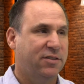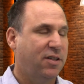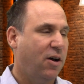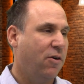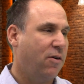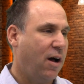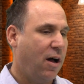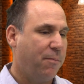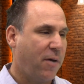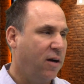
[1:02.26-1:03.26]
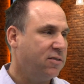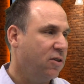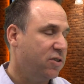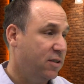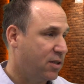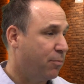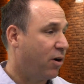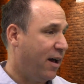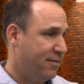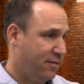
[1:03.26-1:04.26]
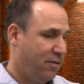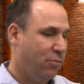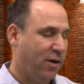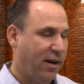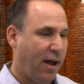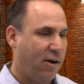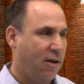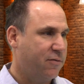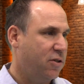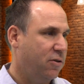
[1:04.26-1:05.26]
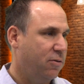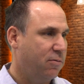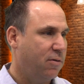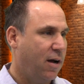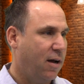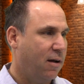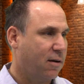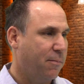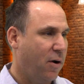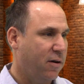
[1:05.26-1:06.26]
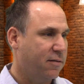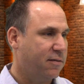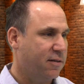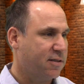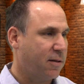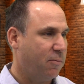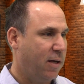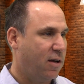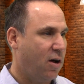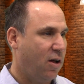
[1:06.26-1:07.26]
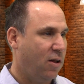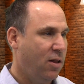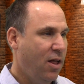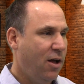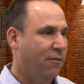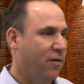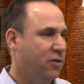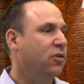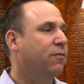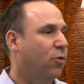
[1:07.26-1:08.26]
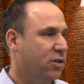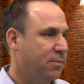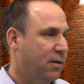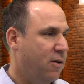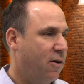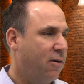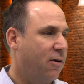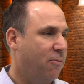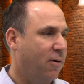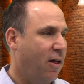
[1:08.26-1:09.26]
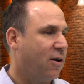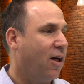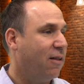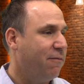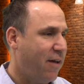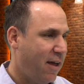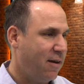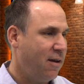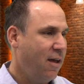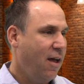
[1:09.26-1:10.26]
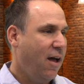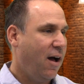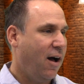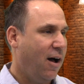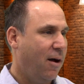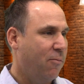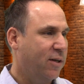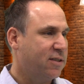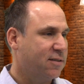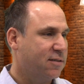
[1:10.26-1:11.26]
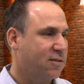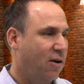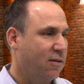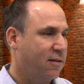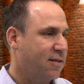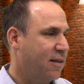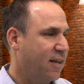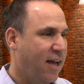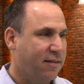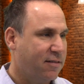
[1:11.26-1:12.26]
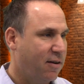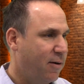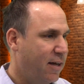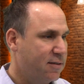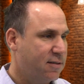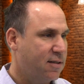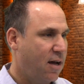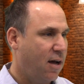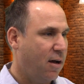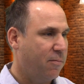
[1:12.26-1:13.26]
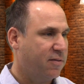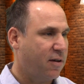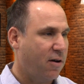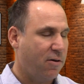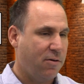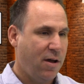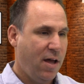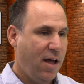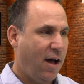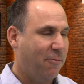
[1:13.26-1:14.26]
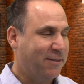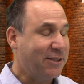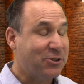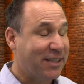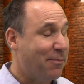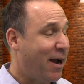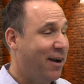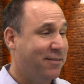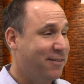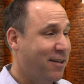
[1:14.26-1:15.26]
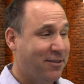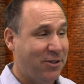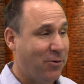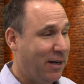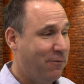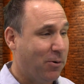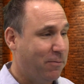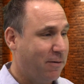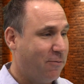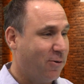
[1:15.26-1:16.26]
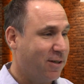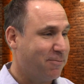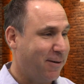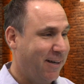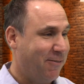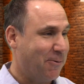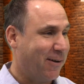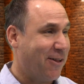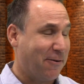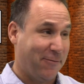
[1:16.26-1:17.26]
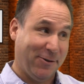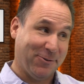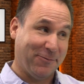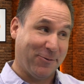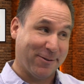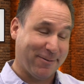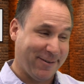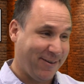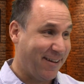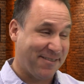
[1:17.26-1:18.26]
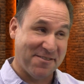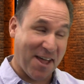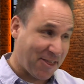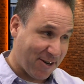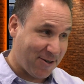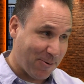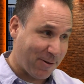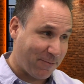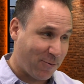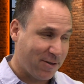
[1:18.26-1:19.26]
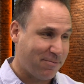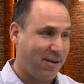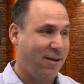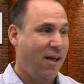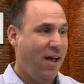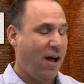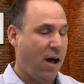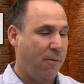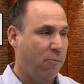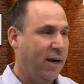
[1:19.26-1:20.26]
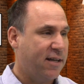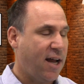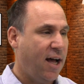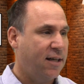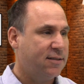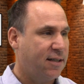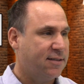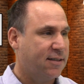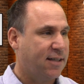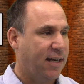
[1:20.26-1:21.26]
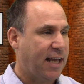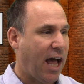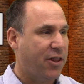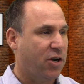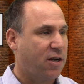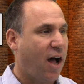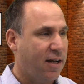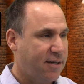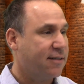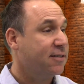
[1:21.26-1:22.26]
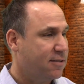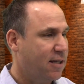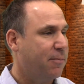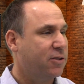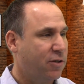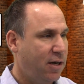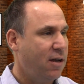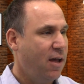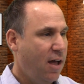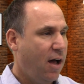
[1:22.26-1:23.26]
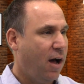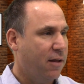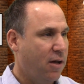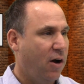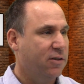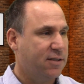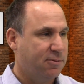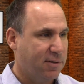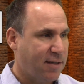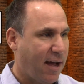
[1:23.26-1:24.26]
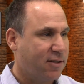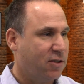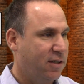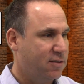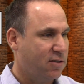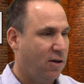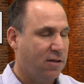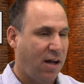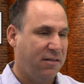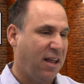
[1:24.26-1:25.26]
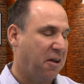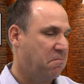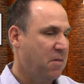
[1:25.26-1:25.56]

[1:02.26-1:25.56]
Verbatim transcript: So um, our solution is comprised, as you pointed out, of two uh, components. There's something we call a virtual enforcement node, or what I'll call a VEN, um, which is installed inside the guest OS. Um, so uh, what's interesting about it is it doesn't do any form of enforcement, even though oh. we call it a oh. virtual enforcement node. Okay. It has nothing to do with enforcement. Um, what it does is it's going to gather context and telemetry on the host it was actually installed on. Like